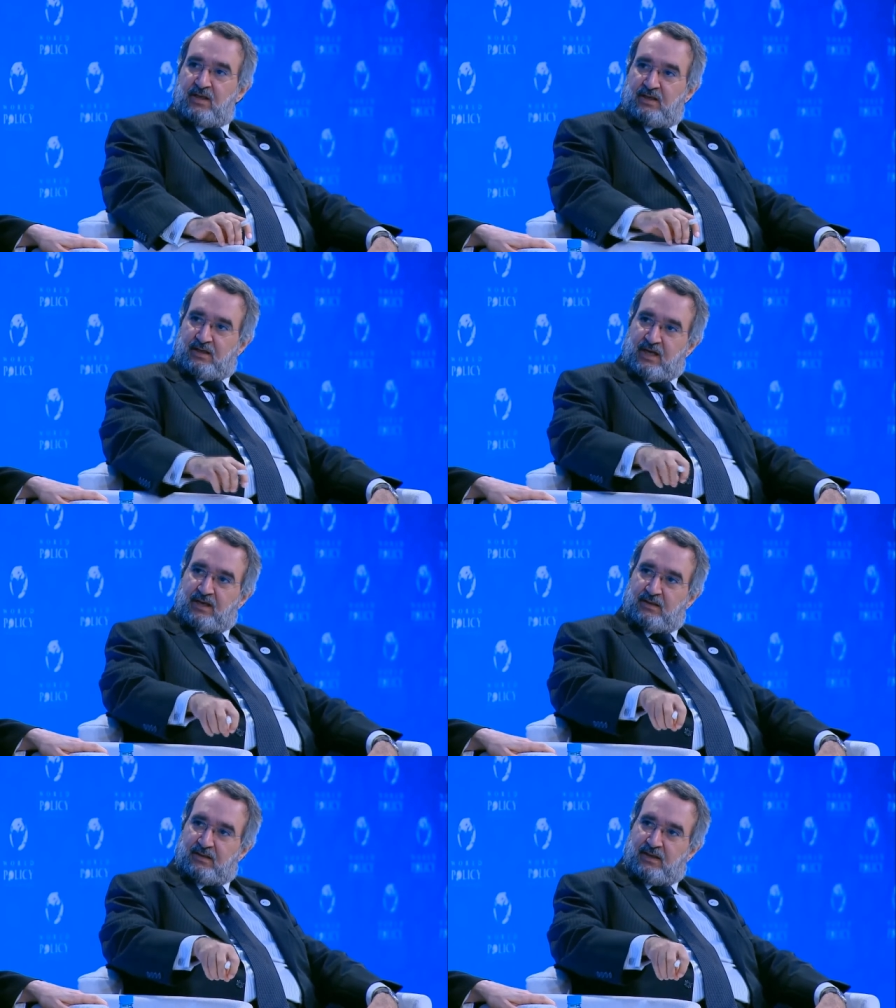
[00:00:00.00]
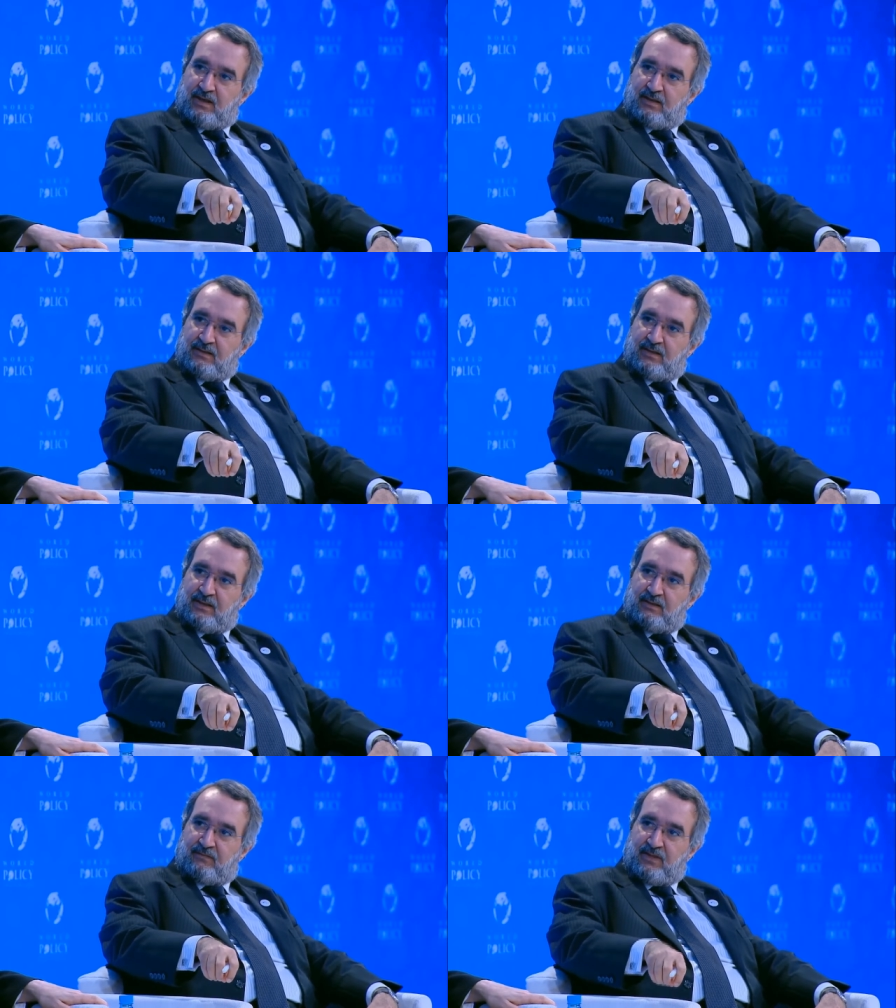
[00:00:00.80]
Iran,
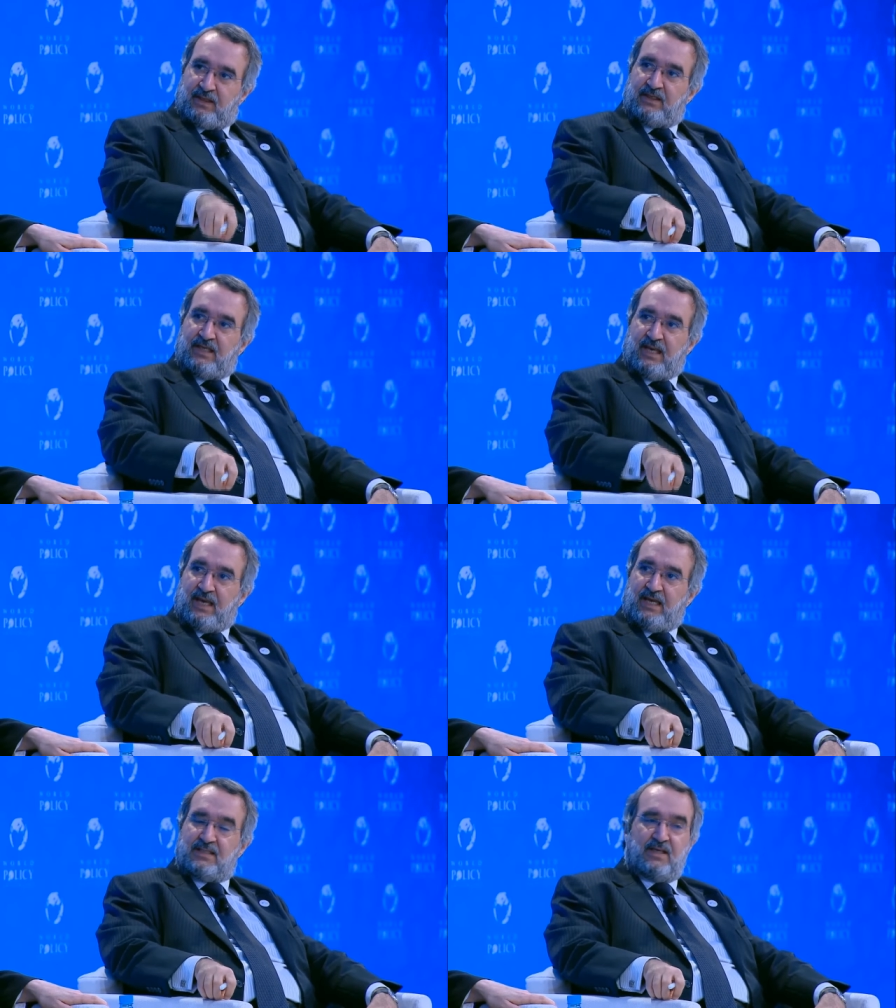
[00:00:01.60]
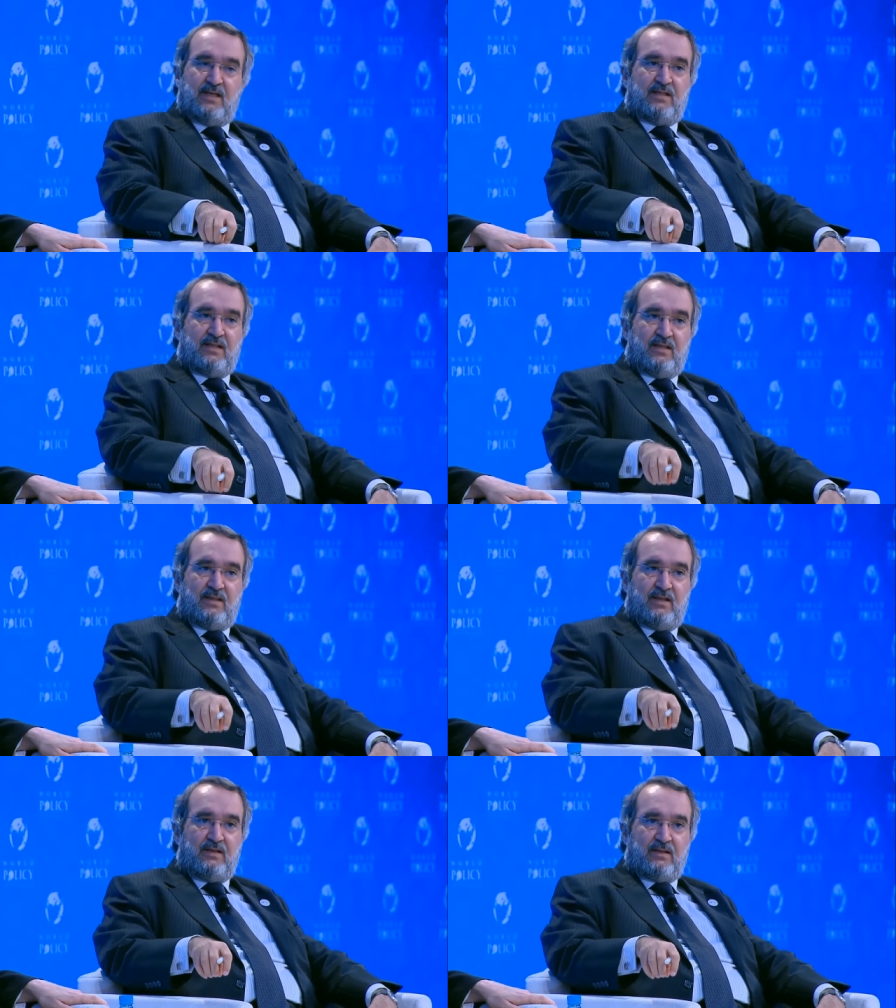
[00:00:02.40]
if they realize that
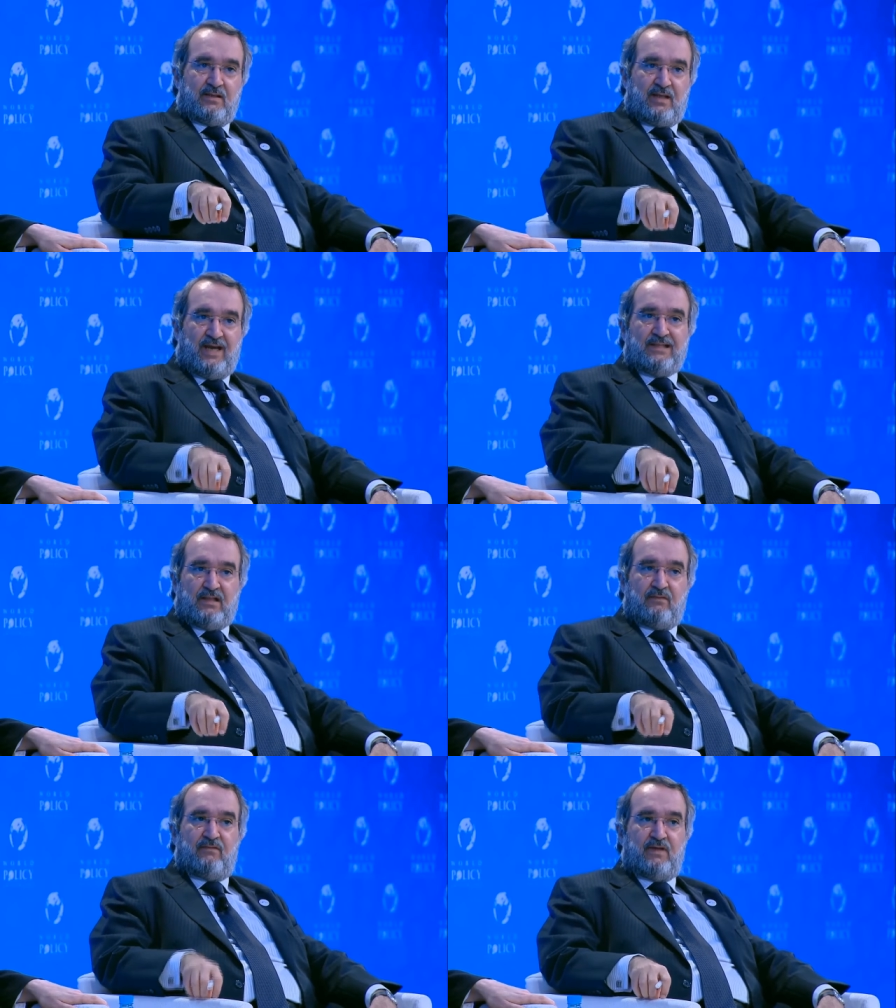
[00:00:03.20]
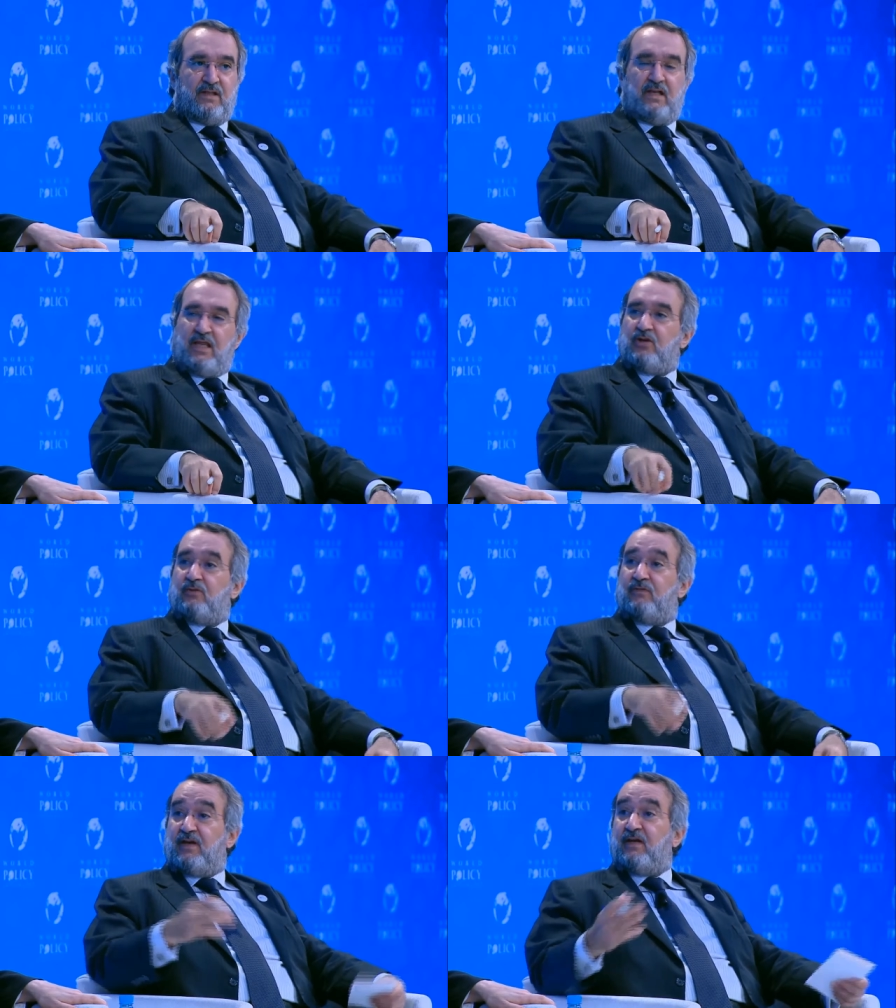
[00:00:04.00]
they can't live in a lake
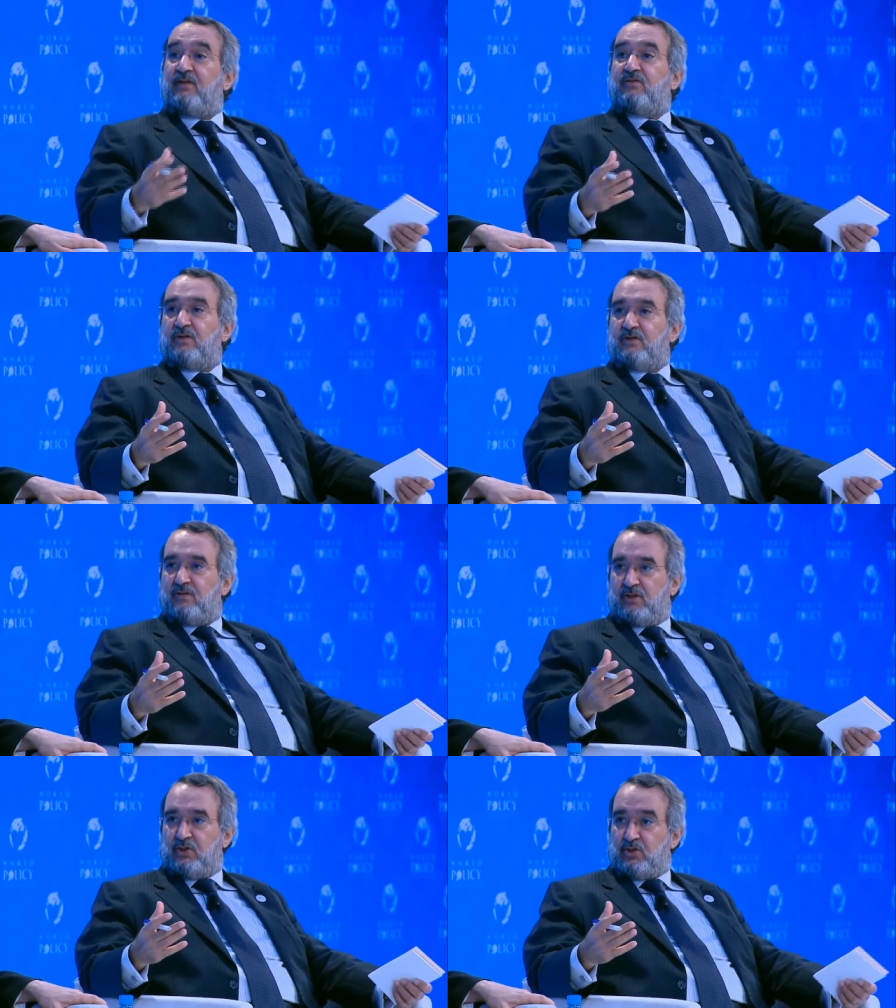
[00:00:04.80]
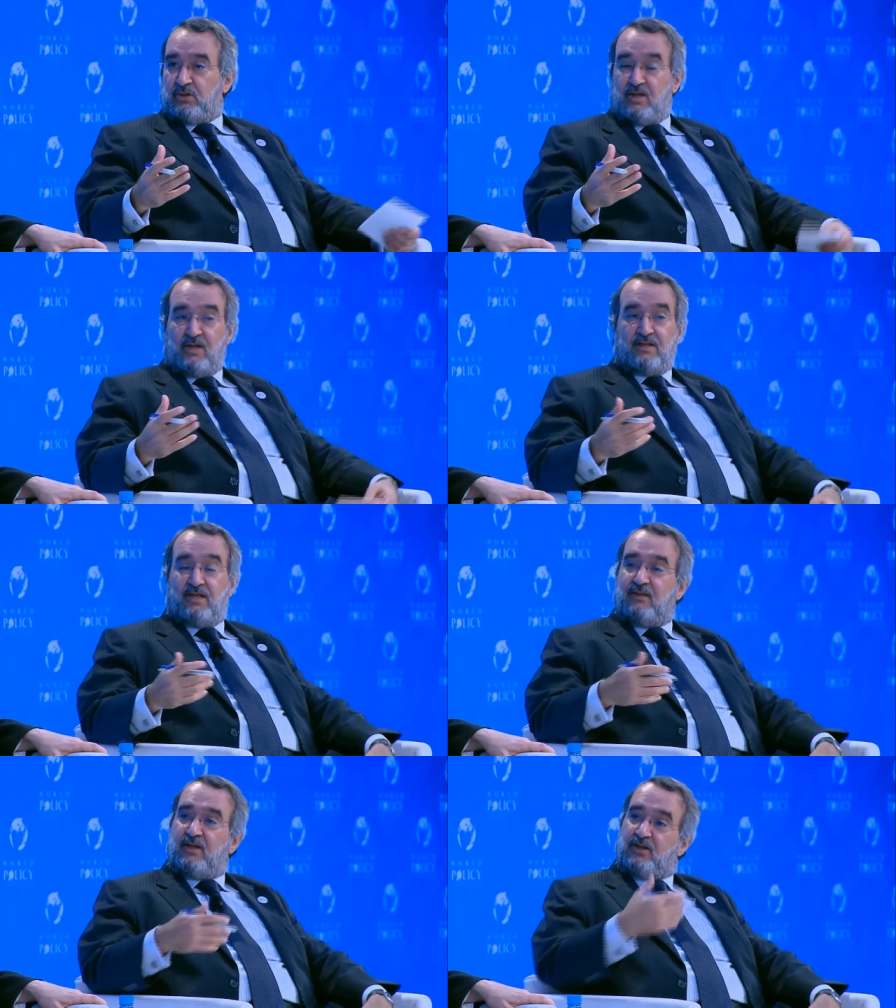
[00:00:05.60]
of hatred in the region,
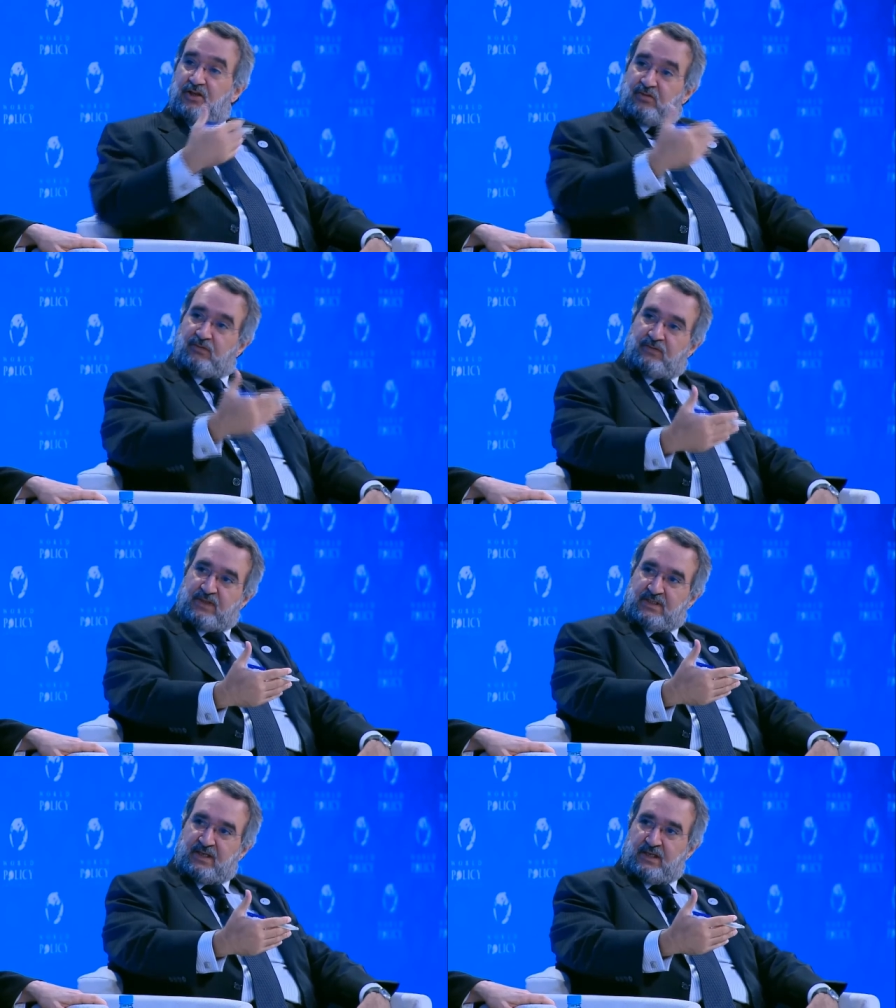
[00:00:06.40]
that they need to fix their